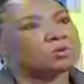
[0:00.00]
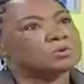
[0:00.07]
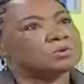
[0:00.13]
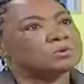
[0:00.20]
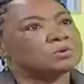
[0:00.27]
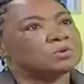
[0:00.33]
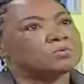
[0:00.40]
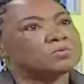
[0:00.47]

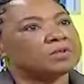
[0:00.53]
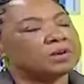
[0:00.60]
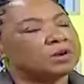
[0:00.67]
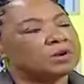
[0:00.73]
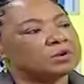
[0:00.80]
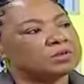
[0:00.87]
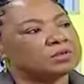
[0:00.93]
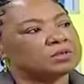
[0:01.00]
because of the
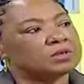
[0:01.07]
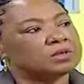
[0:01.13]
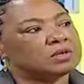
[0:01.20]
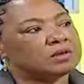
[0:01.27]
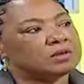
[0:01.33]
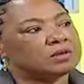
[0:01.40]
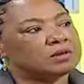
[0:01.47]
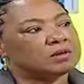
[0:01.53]
laws.
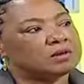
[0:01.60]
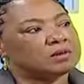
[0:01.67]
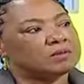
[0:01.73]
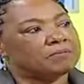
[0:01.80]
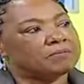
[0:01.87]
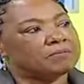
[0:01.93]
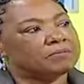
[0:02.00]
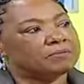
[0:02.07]

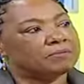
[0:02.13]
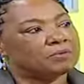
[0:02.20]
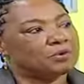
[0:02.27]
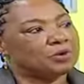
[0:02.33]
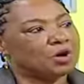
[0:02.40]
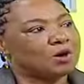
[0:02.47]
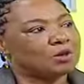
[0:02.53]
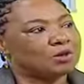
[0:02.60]

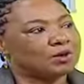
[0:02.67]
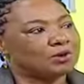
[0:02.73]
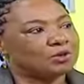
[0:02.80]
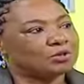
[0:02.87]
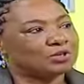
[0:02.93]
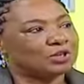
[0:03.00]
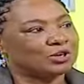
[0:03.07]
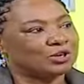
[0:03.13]
You know, our
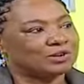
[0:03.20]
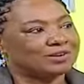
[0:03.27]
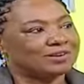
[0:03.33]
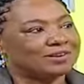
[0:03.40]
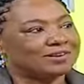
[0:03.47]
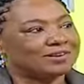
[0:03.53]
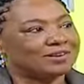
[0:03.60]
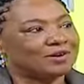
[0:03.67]
narcotic,
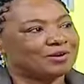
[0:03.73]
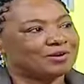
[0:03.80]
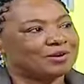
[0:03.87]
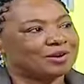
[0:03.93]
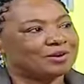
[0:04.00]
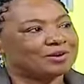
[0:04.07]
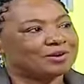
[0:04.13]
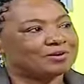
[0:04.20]
our
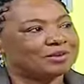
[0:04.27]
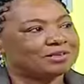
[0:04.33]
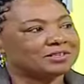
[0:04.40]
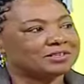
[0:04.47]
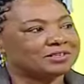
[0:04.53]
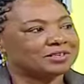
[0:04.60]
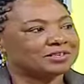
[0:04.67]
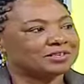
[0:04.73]

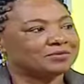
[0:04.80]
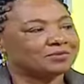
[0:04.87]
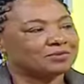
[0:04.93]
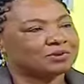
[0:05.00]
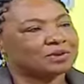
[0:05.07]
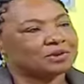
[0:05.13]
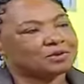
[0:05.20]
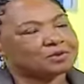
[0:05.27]

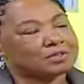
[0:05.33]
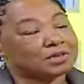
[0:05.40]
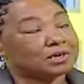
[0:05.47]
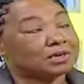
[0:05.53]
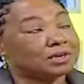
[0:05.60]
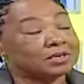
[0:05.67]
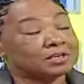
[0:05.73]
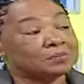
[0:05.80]
1964 Narcotic
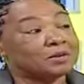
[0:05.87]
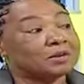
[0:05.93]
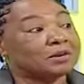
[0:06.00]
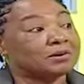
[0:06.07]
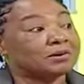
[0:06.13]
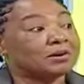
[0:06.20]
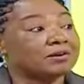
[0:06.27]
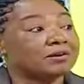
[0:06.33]
Act that's
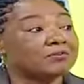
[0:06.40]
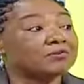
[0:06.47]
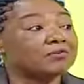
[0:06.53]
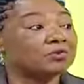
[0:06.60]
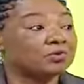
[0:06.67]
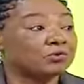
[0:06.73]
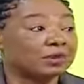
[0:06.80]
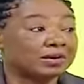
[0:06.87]
being
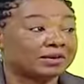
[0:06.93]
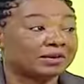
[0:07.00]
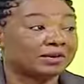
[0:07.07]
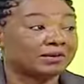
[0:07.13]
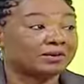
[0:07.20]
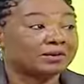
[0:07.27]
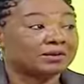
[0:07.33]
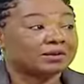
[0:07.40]
reviewed right
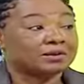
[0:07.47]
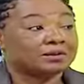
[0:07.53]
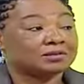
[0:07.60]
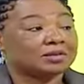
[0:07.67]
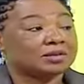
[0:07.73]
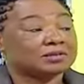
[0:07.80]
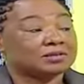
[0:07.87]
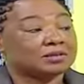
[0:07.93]
now
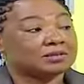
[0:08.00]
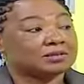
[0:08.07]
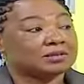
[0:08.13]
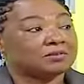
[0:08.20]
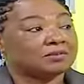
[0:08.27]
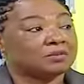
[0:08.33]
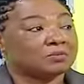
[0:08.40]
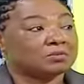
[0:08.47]
says that
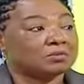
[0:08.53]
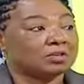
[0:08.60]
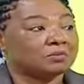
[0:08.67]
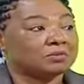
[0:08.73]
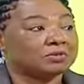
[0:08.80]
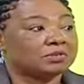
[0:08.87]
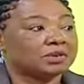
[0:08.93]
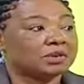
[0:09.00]
if a
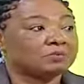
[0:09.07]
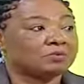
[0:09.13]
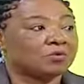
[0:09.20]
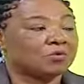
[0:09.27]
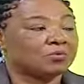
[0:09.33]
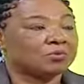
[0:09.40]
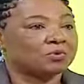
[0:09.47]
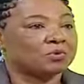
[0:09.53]
patient prescribes
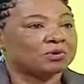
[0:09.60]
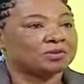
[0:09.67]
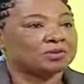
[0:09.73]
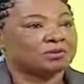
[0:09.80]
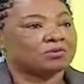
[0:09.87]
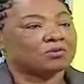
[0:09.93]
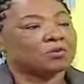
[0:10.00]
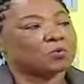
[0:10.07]
opioid
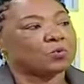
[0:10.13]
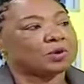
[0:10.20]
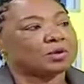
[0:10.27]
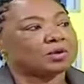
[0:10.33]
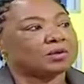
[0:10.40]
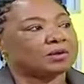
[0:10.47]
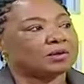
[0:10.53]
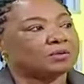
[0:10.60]
in the wrong
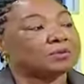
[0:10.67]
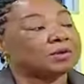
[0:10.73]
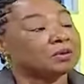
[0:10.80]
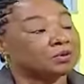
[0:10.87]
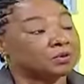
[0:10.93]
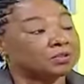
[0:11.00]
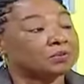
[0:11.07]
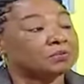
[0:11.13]
way,
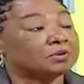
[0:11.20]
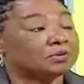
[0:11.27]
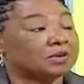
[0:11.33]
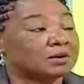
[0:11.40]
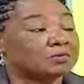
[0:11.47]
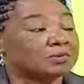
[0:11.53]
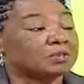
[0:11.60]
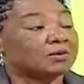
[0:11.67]
a doctor
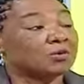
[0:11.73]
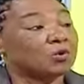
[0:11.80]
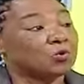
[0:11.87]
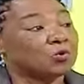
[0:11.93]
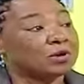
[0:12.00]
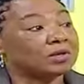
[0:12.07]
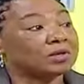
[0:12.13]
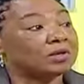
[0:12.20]
prescribes in the
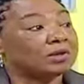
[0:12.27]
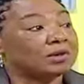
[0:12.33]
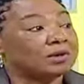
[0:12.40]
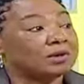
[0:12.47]
wrong way,